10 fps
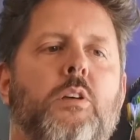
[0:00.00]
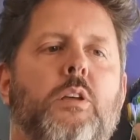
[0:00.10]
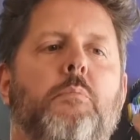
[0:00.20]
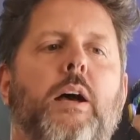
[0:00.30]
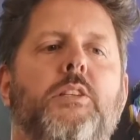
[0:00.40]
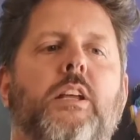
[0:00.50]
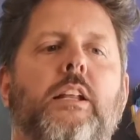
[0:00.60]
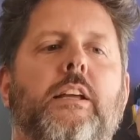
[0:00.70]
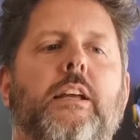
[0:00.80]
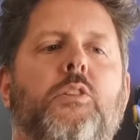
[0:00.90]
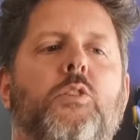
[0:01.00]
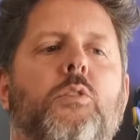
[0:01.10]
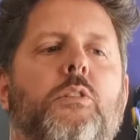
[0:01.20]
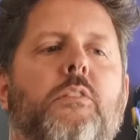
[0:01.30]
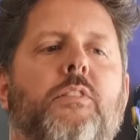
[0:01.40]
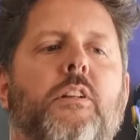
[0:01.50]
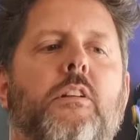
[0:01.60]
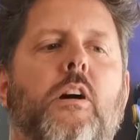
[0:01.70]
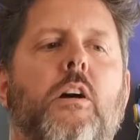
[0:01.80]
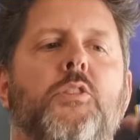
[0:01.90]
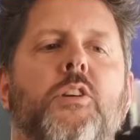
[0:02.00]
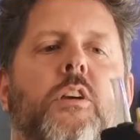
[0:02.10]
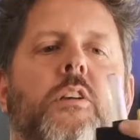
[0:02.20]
You basically get two different kinds.